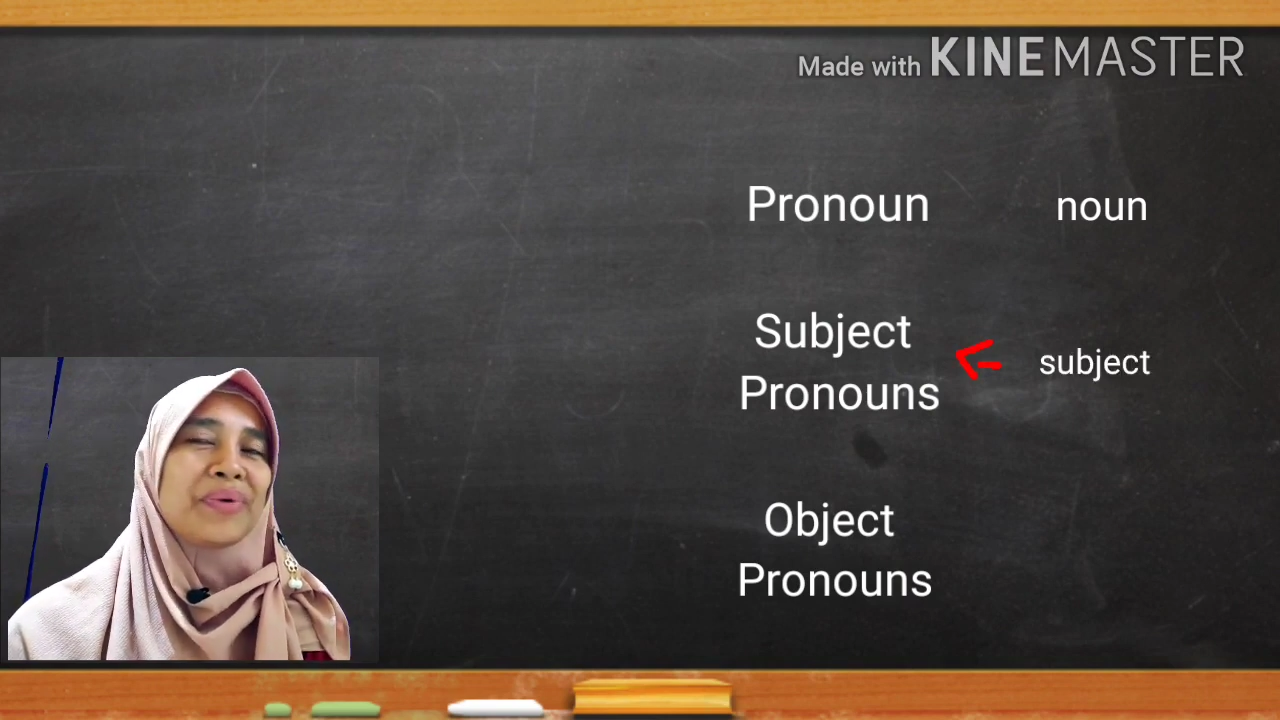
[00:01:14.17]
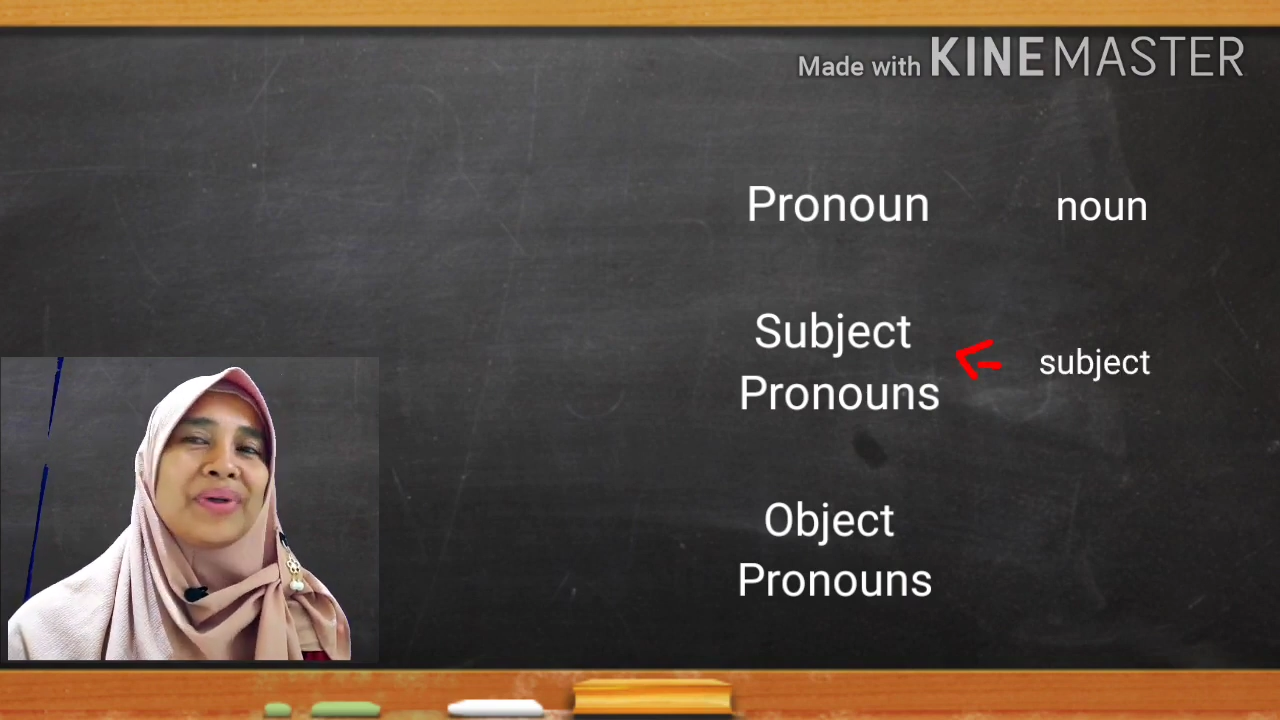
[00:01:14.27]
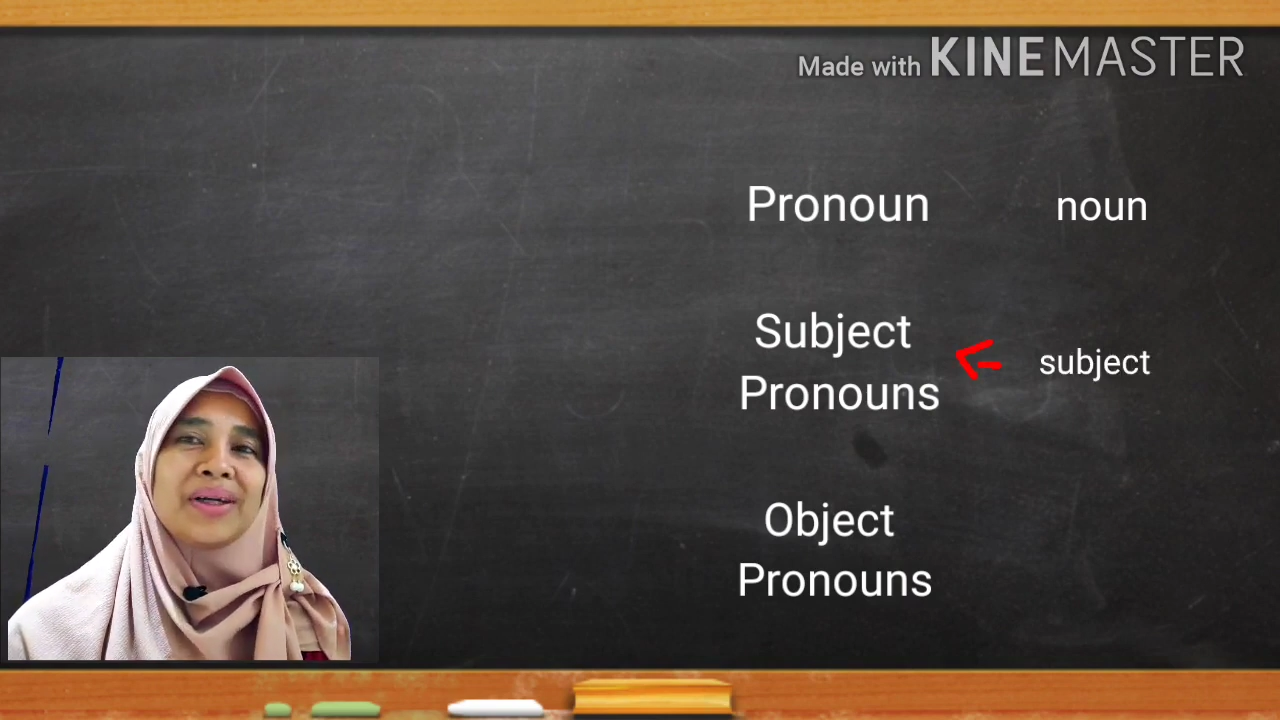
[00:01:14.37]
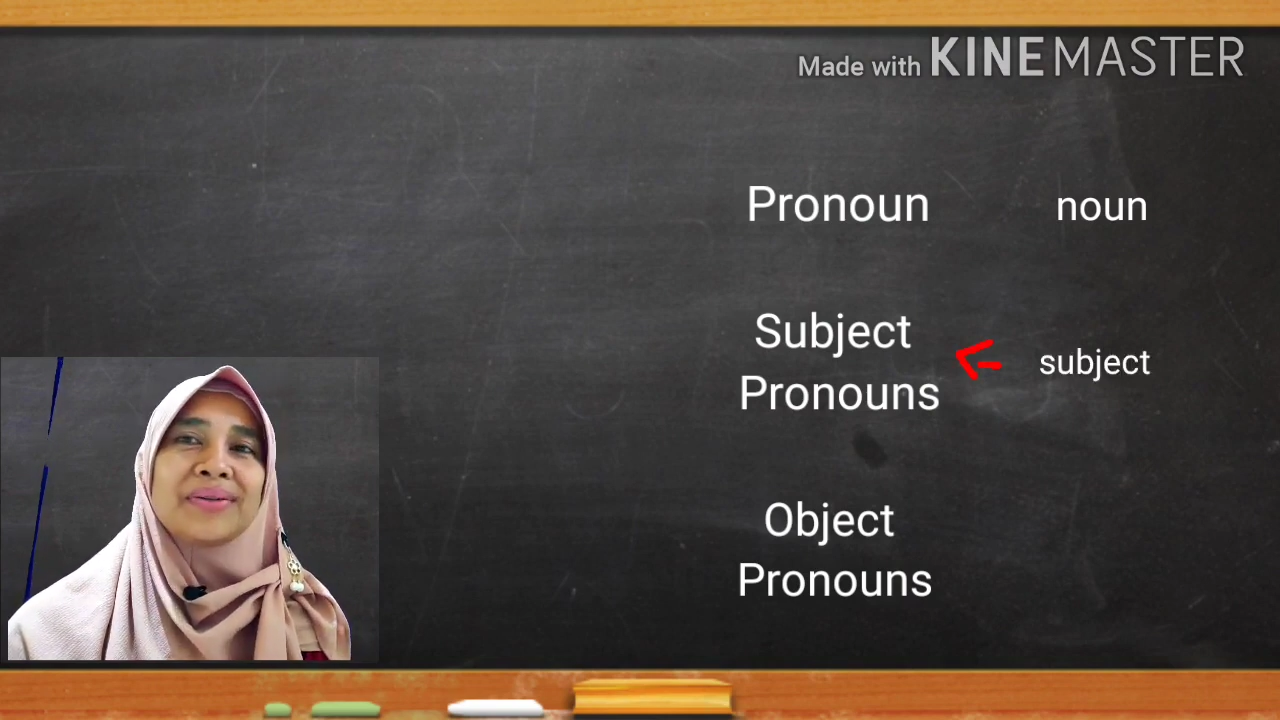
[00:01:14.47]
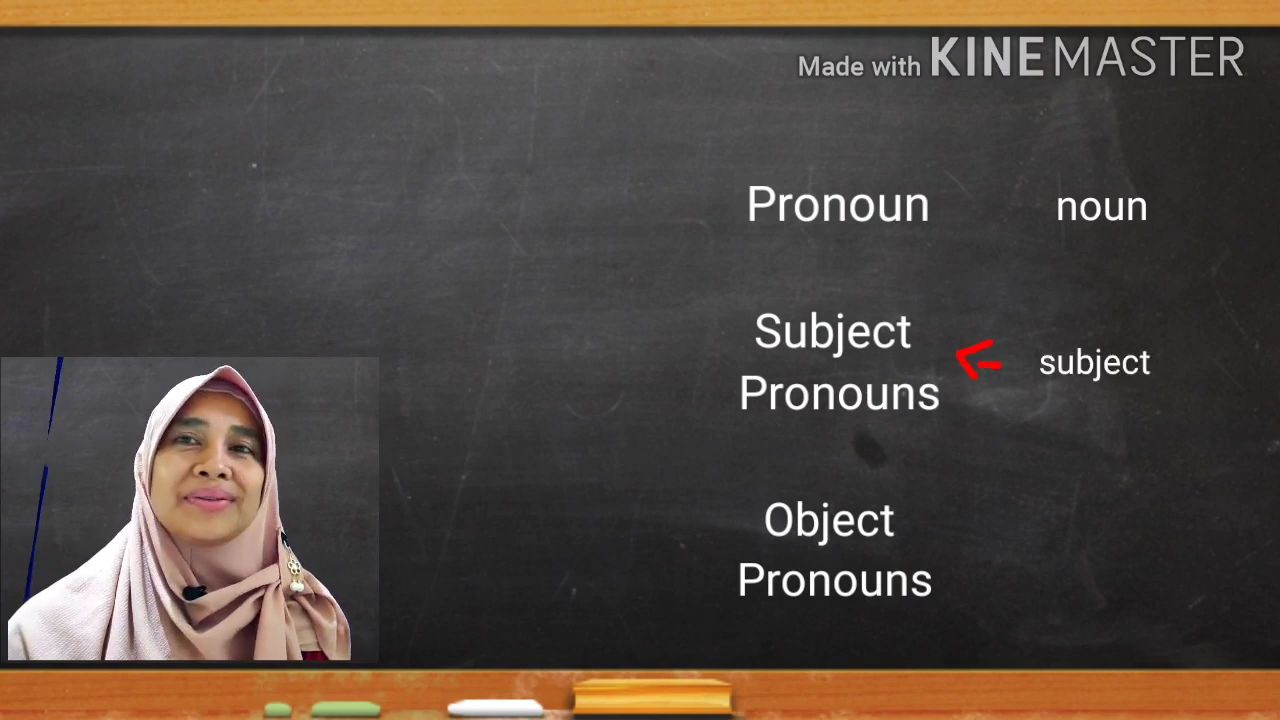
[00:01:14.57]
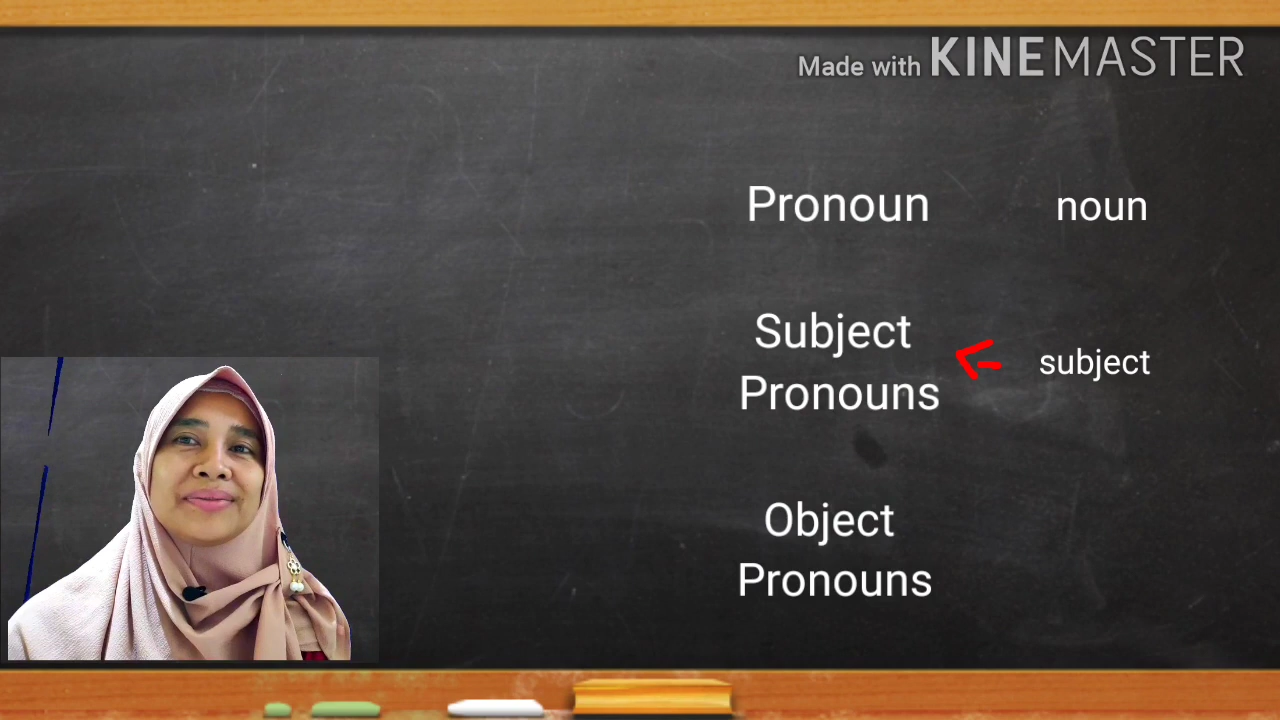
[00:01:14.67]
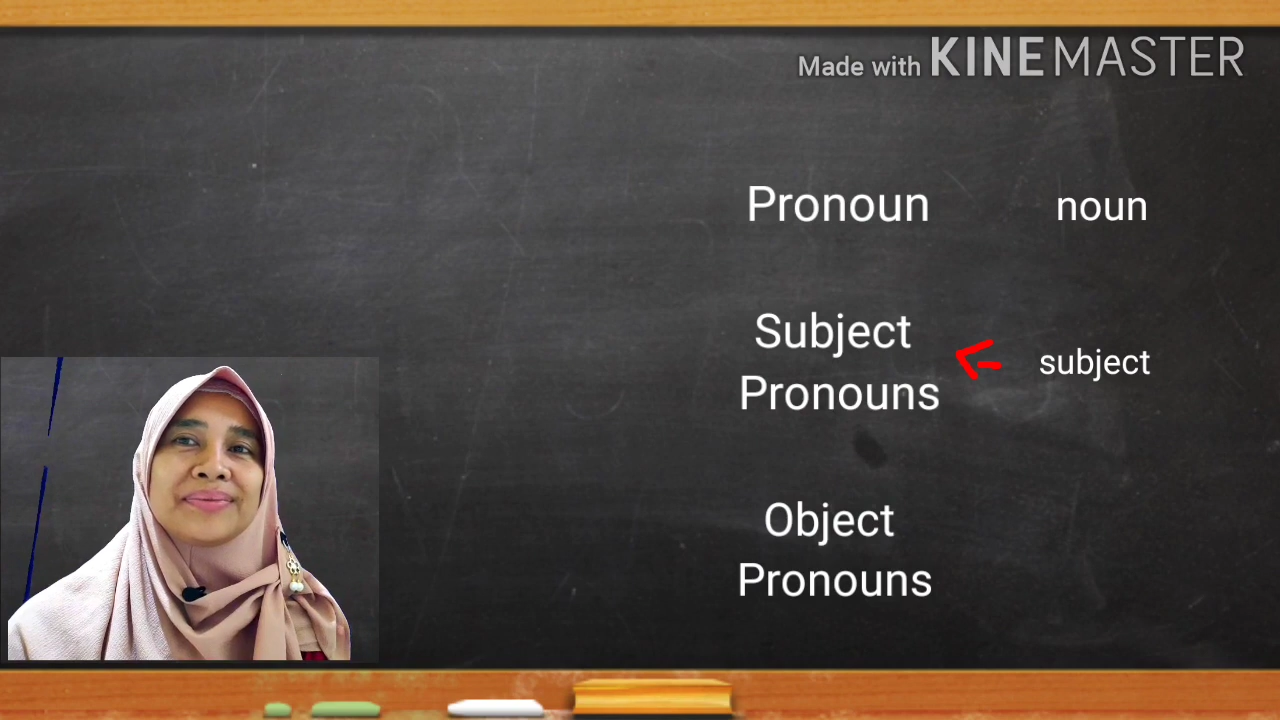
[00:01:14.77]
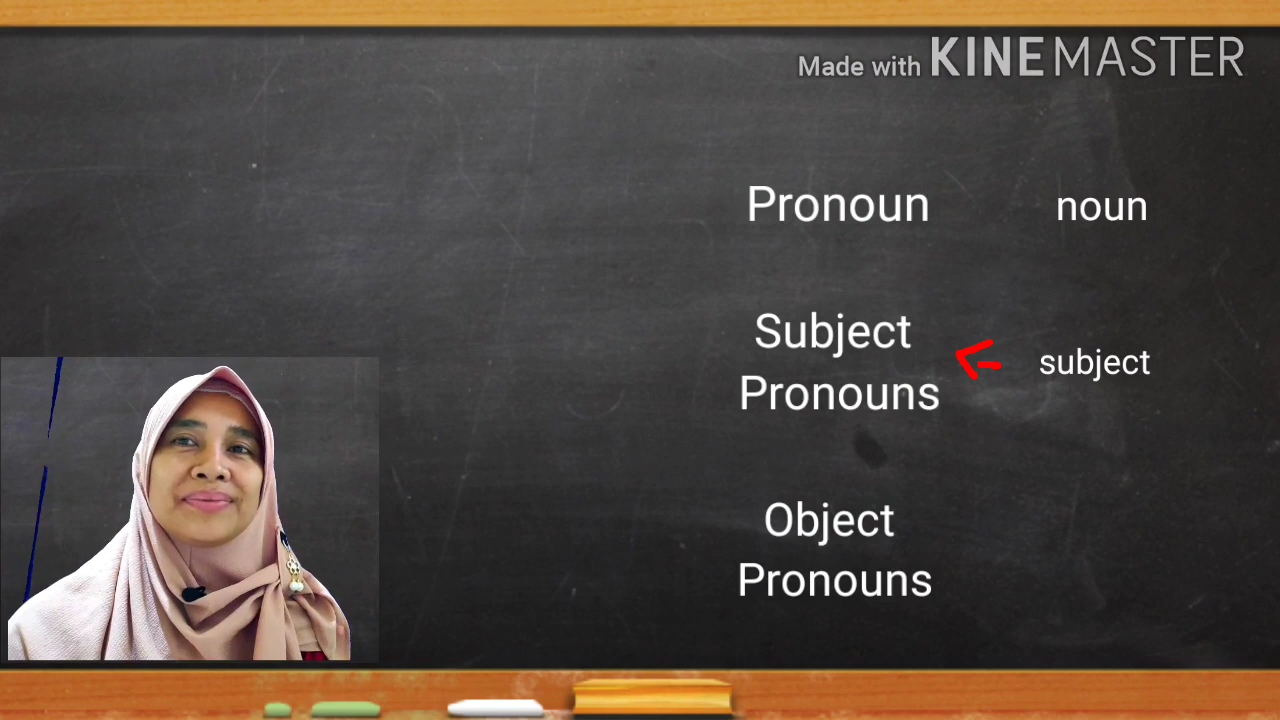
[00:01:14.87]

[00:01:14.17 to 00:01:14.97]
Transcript: pronoun.